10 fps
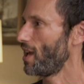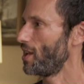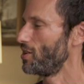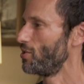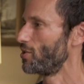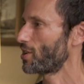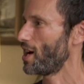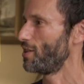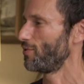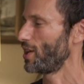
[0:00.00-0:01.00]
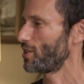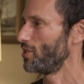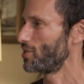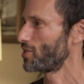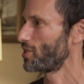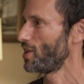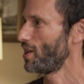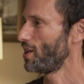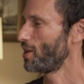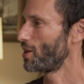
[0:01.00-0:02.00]
And you're kind of like this
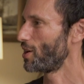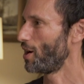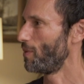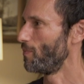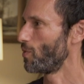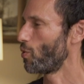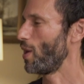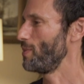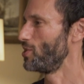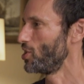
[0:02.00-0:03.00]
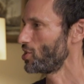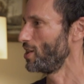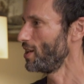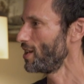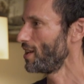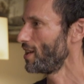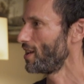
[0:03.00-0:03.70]
um, white magician,